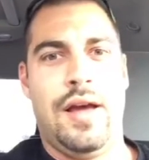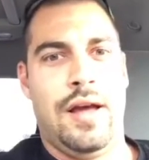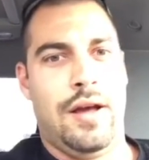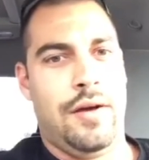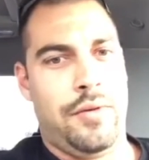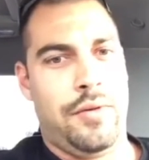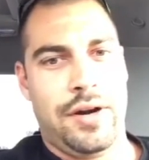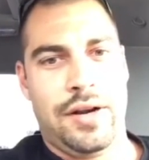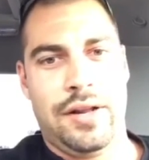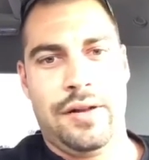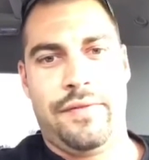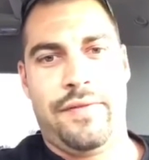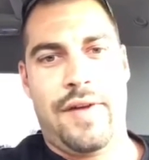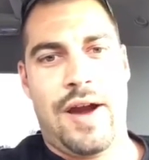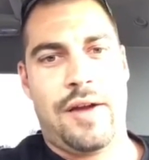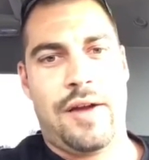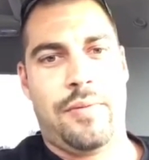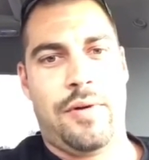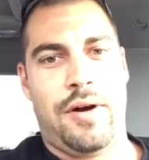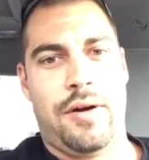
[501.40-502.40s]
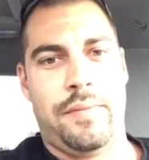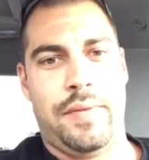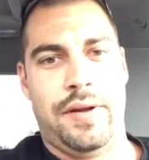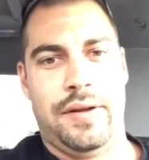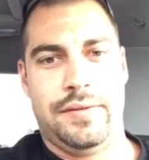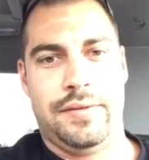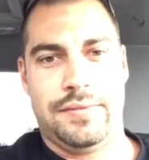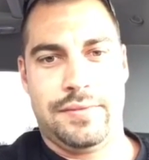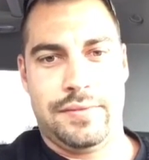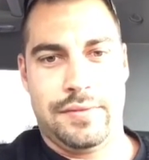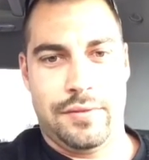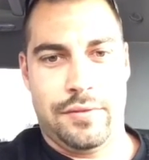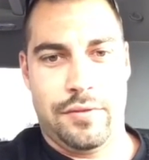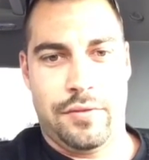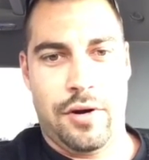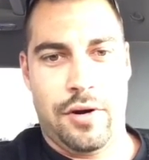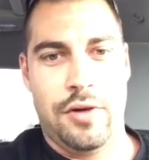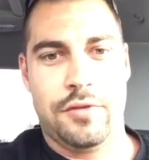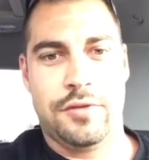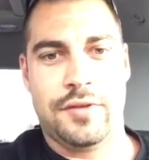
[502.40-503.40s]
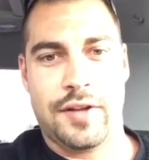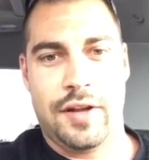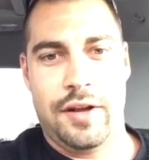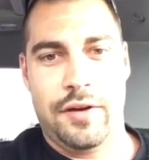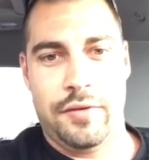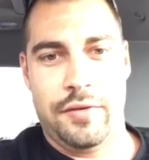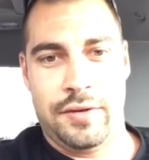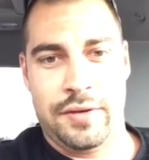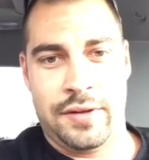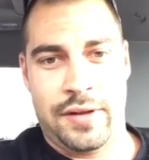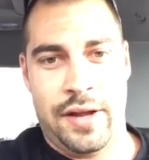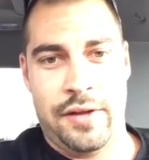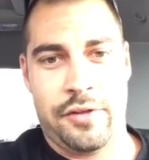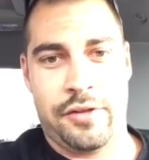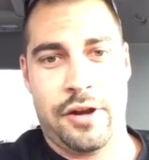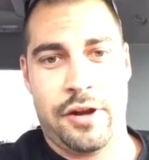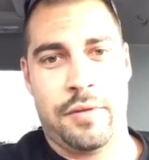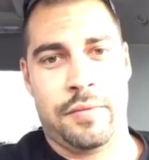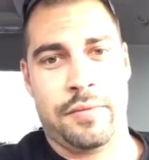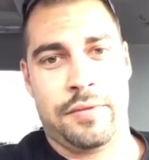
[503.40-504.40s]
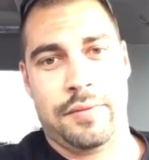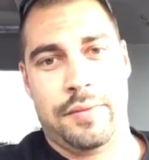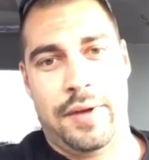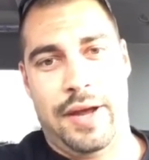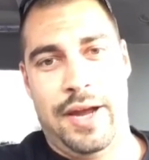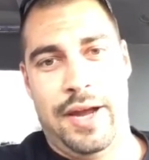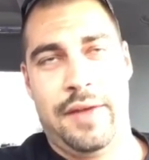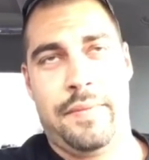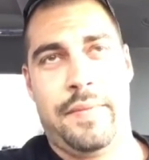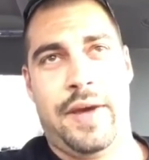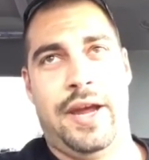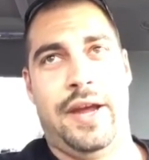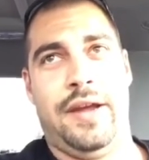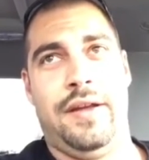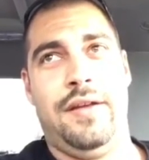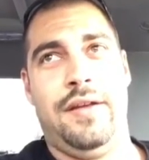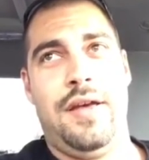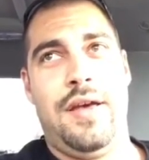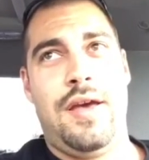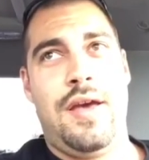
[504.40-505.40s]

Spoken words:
I worked at the fire department. Grow slow and stay serviceable. Amen.